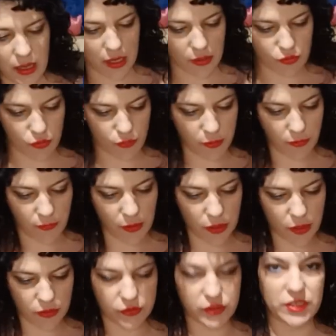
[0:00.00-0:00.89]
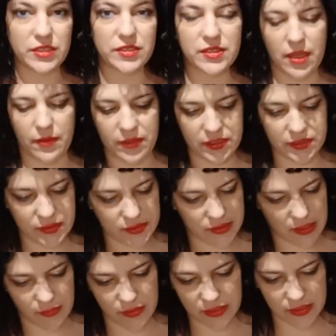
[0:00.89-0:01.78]
A group of laws in
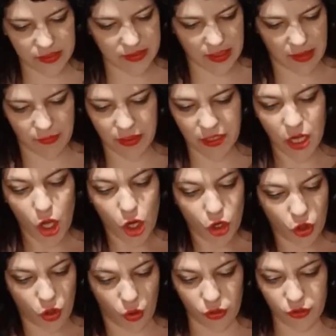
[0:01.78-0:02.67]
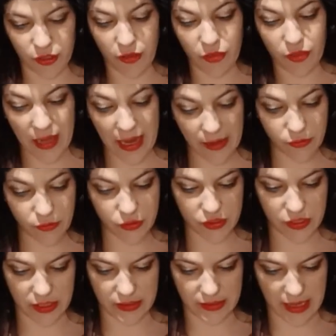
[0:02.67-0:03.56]
1777, called the
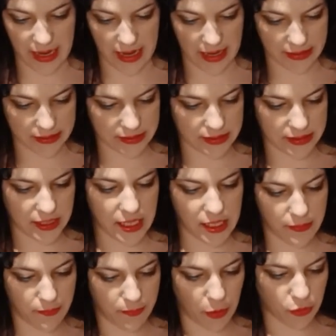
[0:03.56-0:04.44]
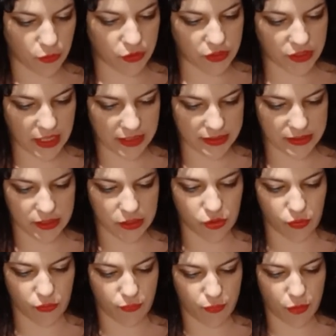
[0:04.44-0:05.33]
Townshend Acts, imposed
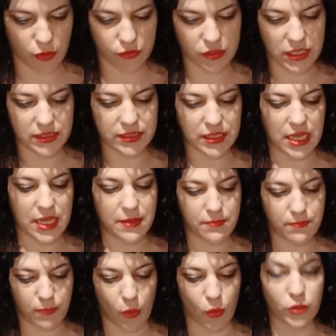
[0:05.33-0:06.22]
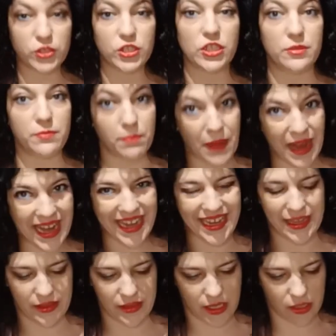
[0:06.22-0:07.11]
taxes on products imported
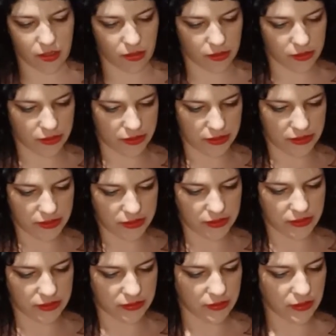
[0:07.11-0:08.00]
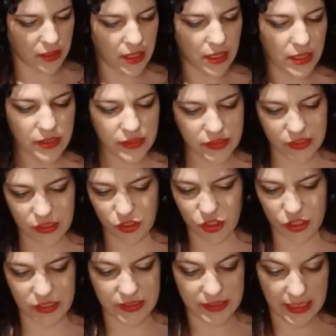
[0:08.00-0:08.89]
by the colonists,
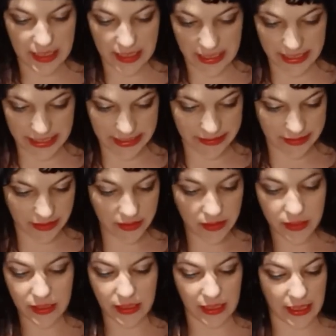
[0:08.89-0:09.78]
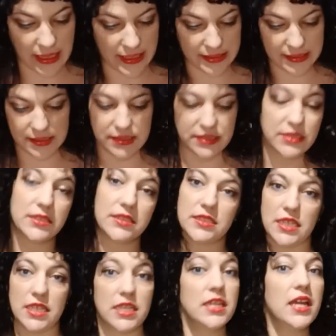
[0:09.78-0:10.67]
such as lead, glass,
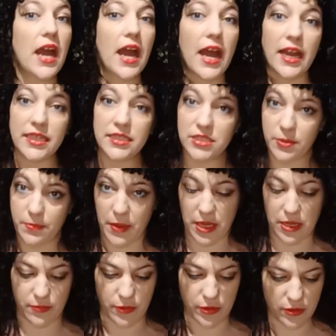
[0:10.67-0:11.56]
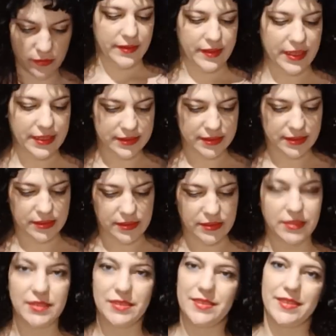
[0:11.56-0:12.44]
tea and paper.
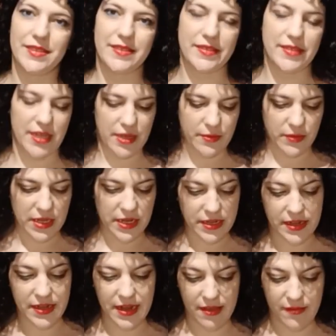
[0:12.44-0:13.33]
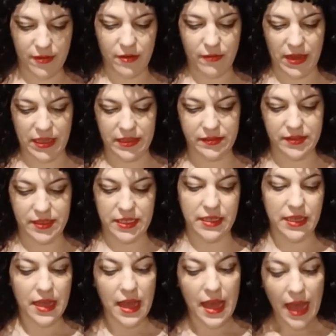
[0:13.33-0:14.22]
Taxes seemed
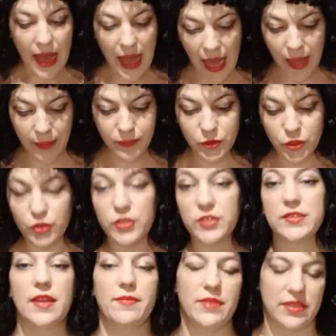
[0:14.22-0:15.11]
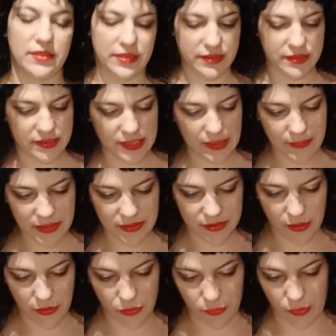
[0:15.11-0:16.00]
never-ending. up to
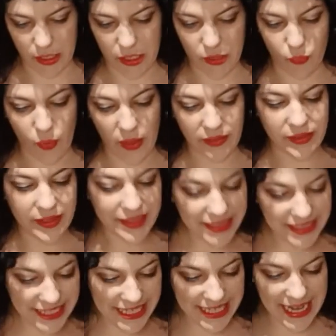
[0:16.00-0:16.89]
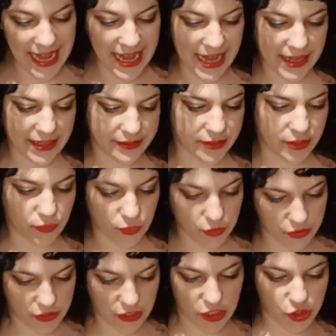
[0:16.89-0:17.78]
1773, when the Tea Act
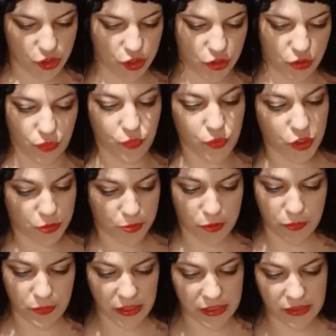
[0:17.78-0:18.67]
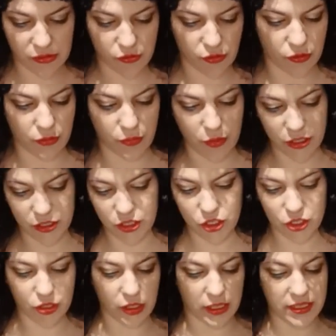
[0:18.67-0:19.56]
was issued, which permitted to the
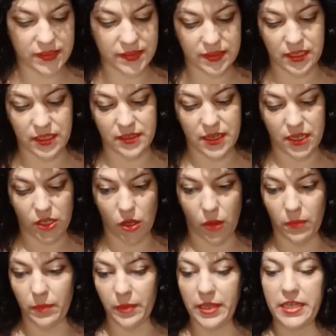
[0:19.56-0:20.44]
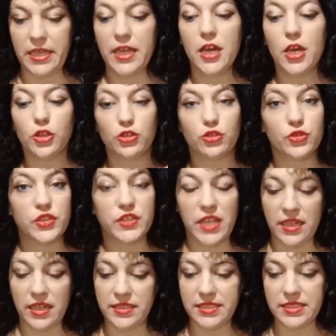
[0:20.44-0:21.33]
British East India Company to
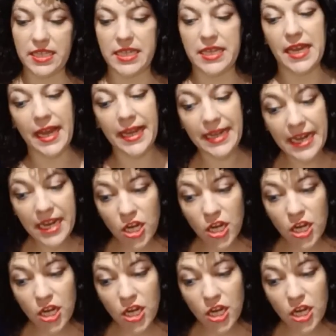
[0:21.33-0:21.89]
sell tea at